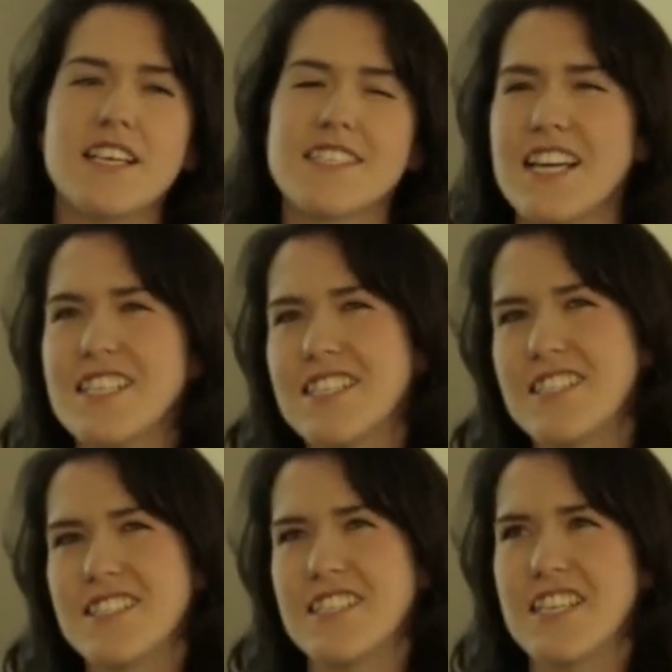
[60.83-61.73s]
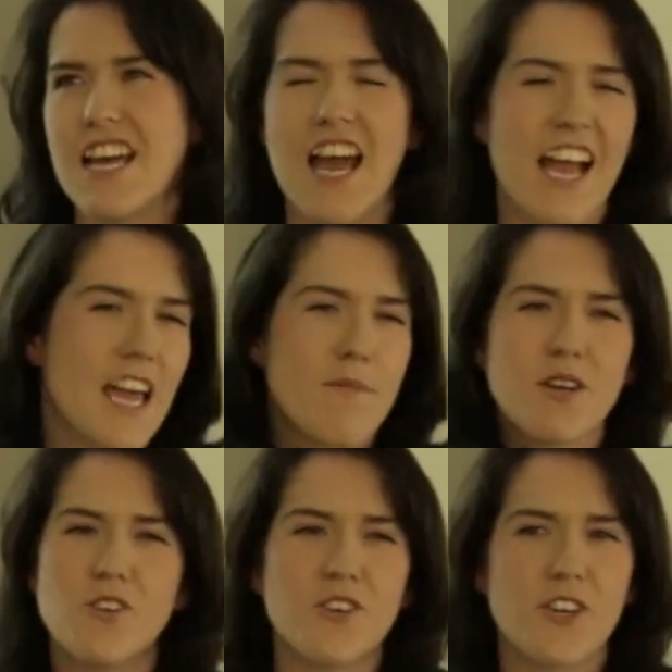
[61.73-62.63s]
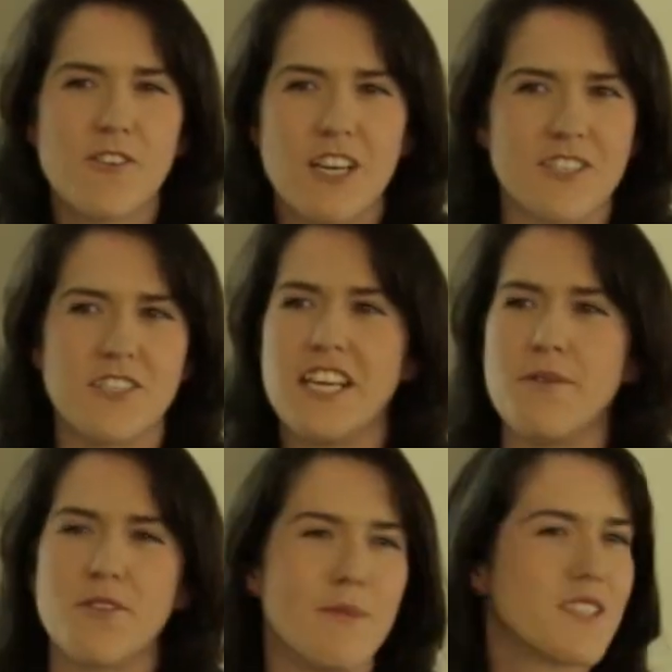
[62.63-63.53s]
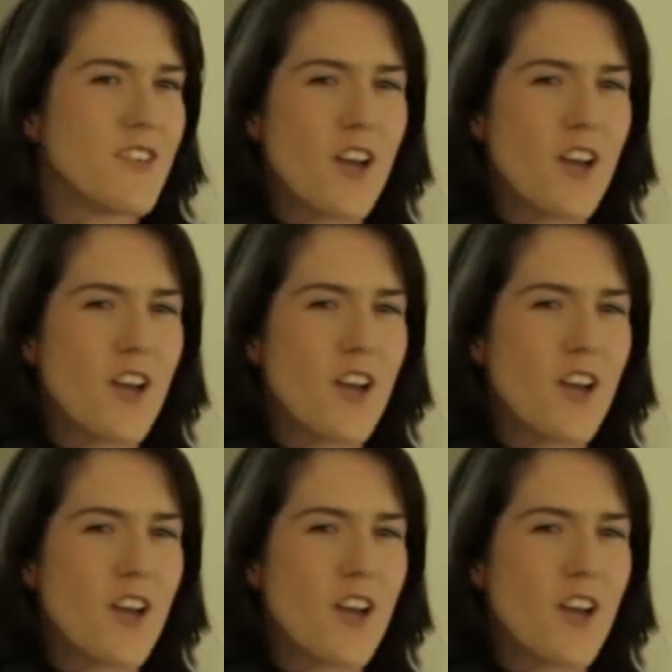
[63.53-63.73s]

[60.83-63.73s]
scientists consider it a chemical curiosity with almost